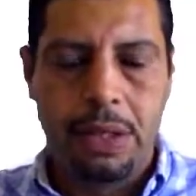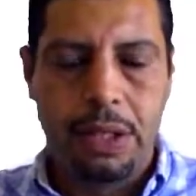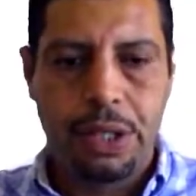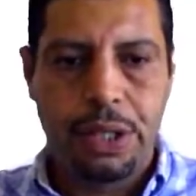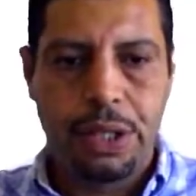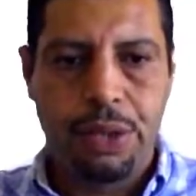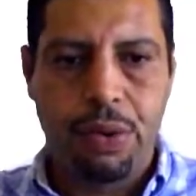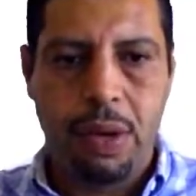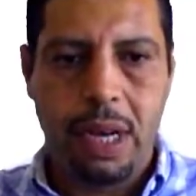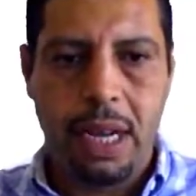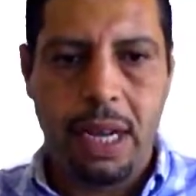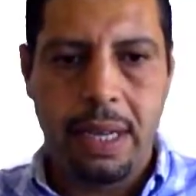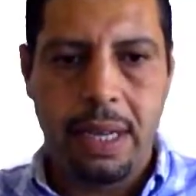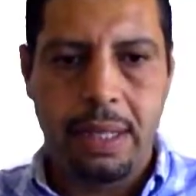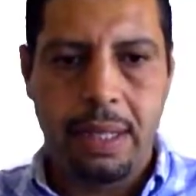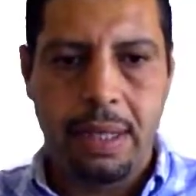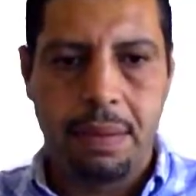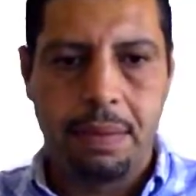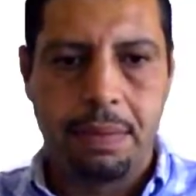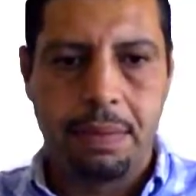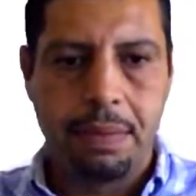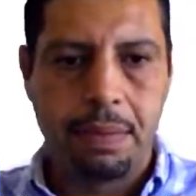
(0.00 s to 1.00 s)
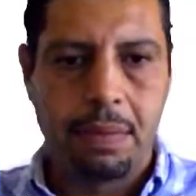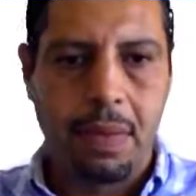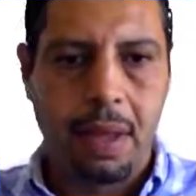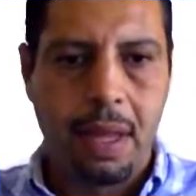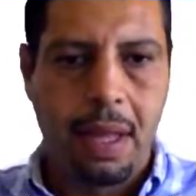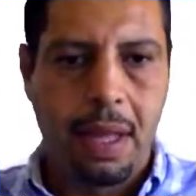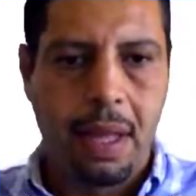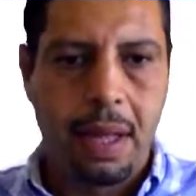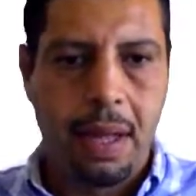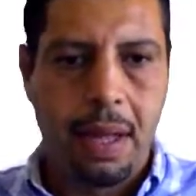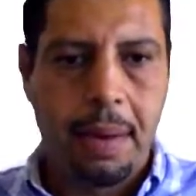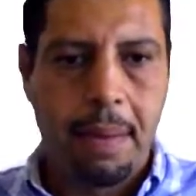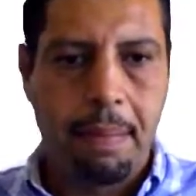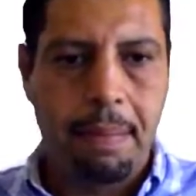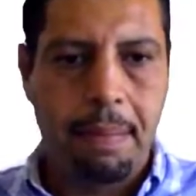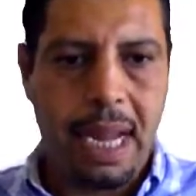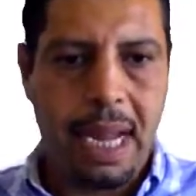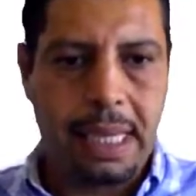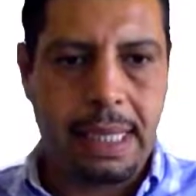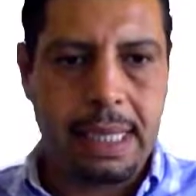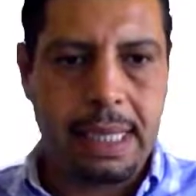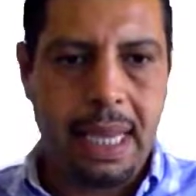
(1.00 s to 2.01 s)
squared
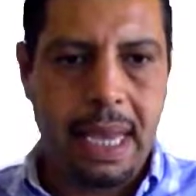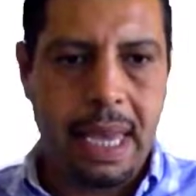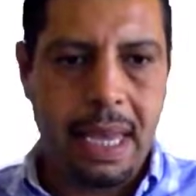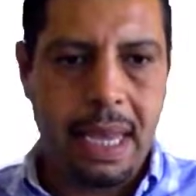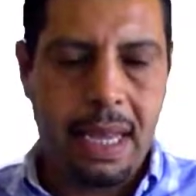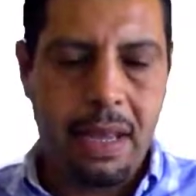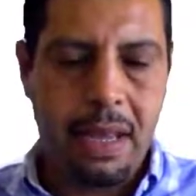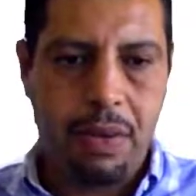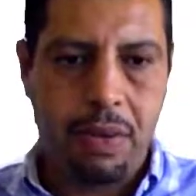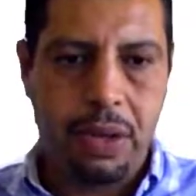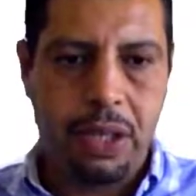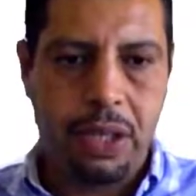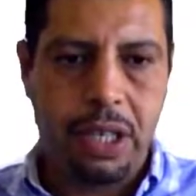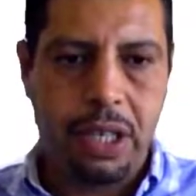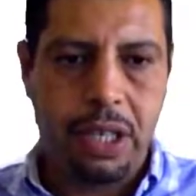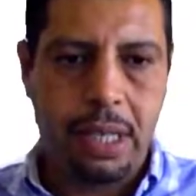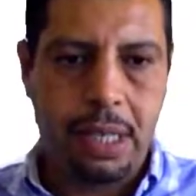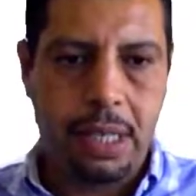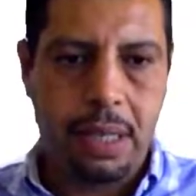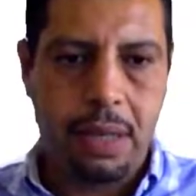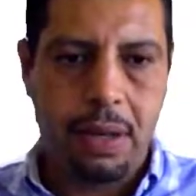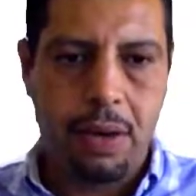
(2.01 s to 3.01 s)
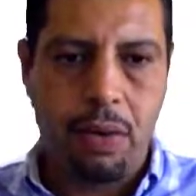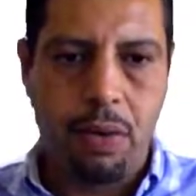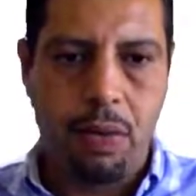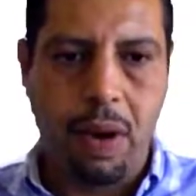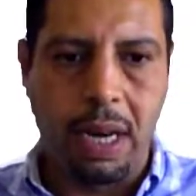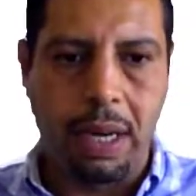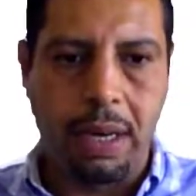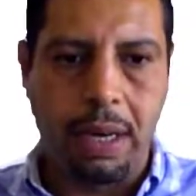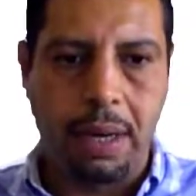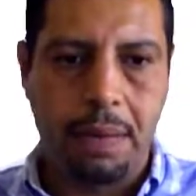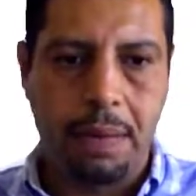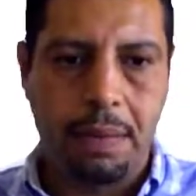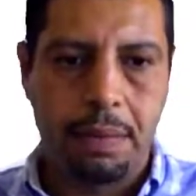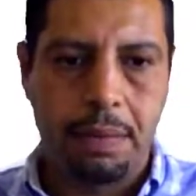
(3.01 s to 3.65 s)
plus k, which is 1.